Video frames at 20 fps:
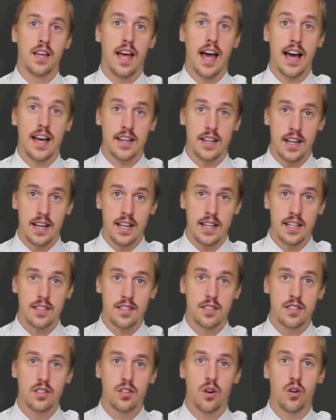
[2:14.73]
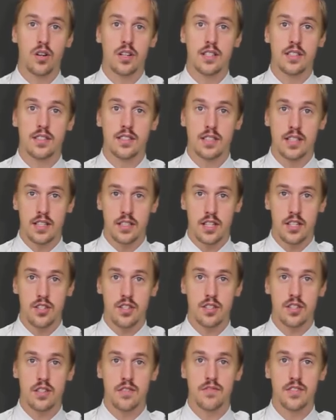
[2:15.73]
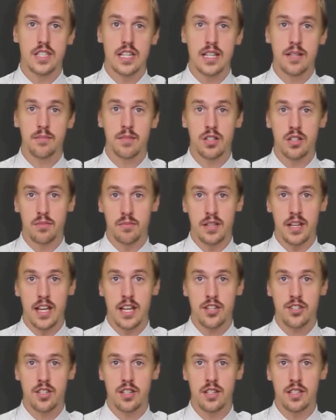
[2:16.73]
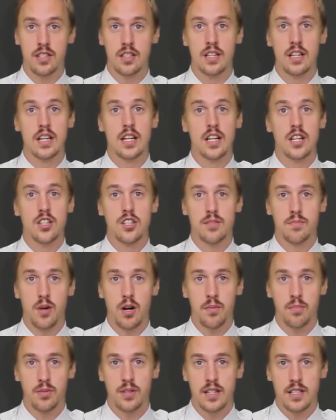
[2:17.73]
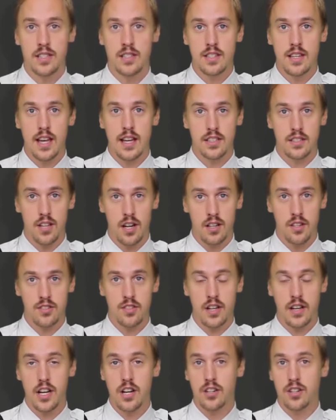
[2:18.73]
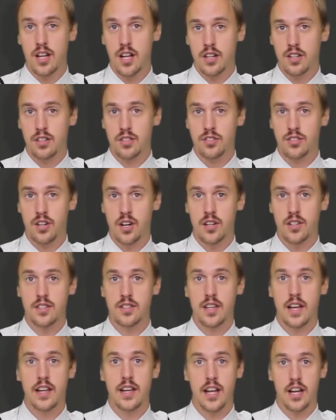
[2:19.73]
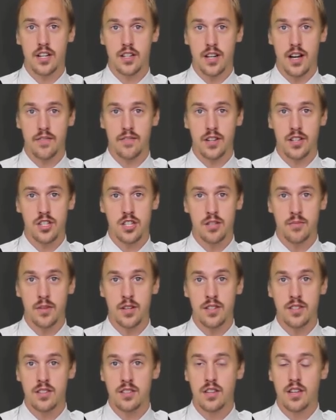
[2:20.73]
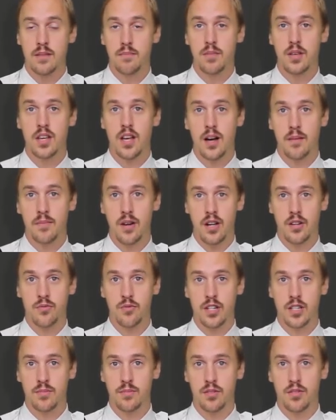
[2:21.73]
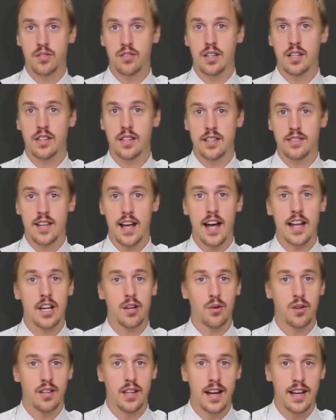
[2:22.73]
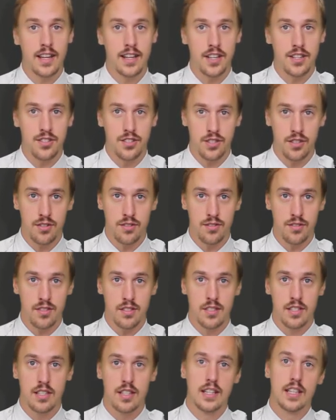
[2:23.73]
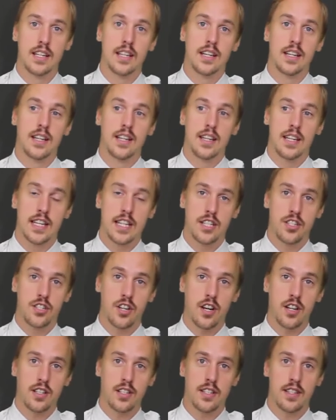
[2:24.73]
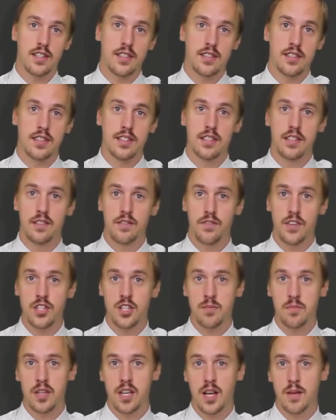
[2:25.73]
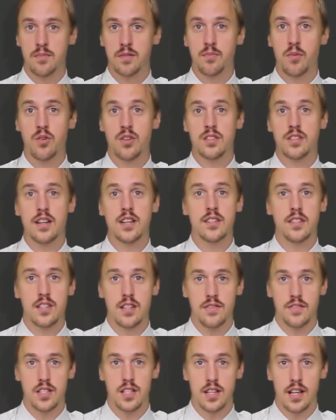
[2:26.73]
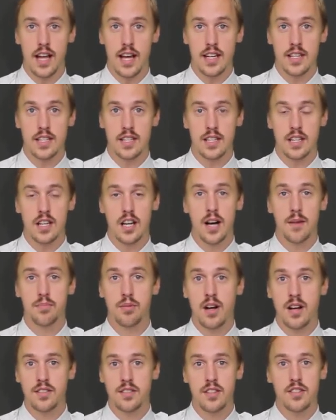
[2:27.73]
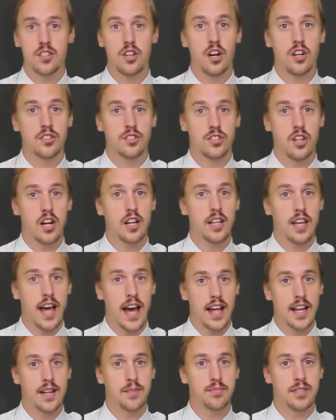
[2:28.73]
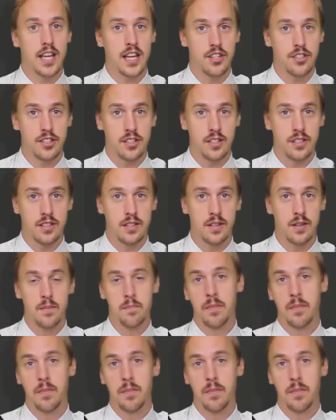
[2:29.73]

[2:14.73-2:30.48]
At night, or in conditions of dim illumination, small prints and colors on aeronautical charts and aircraft instruments become unreadable unless adequate lighting is used. In darkness, vision becomes more sensitive to light, a process called dark adaptation.